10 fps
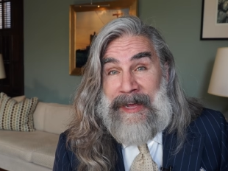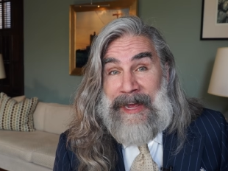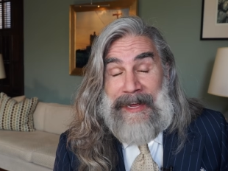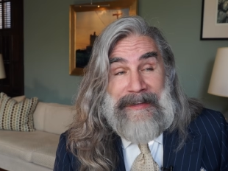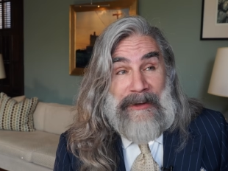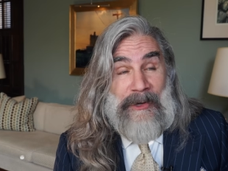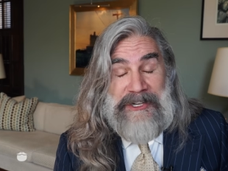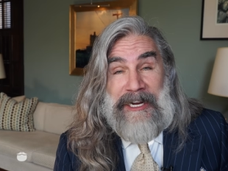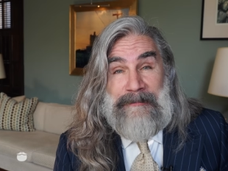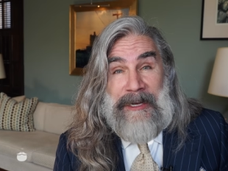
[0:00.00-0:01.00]
And the
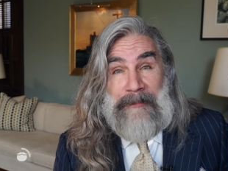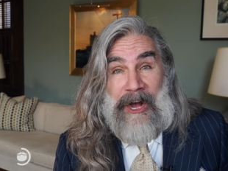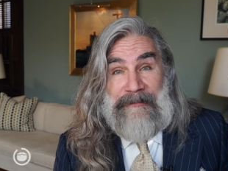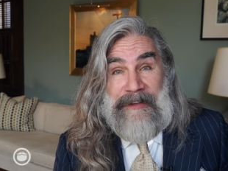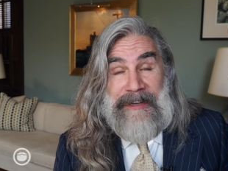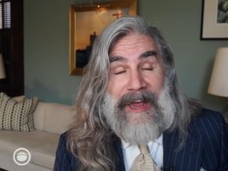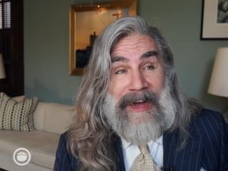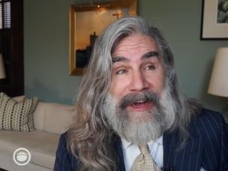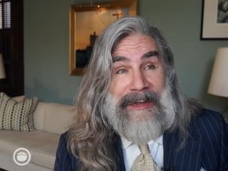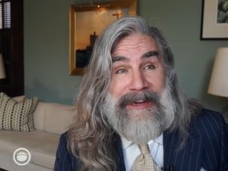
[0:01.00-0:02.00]
question comes up often,
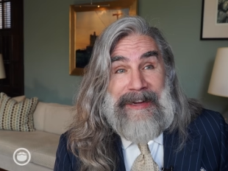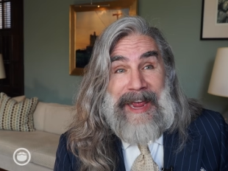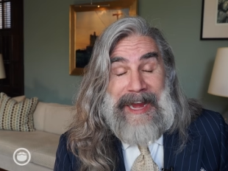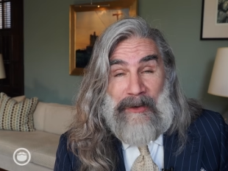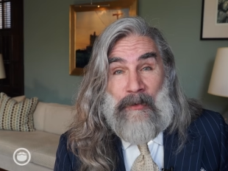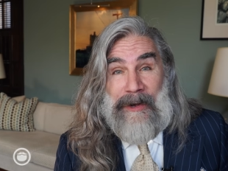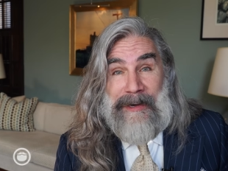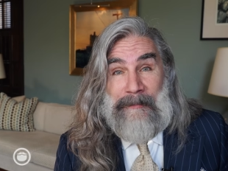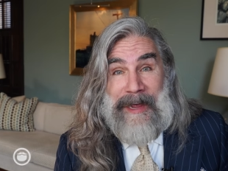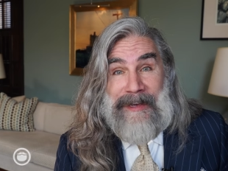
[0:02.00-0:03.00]
I hate
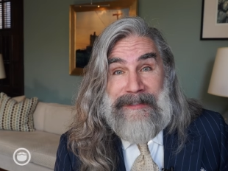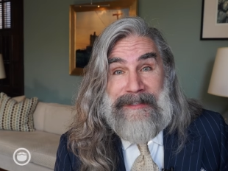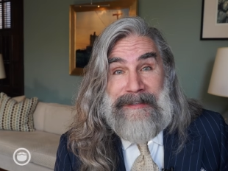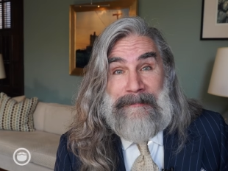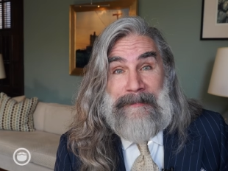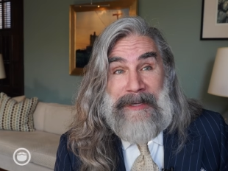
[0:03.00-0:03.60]
wearing a mask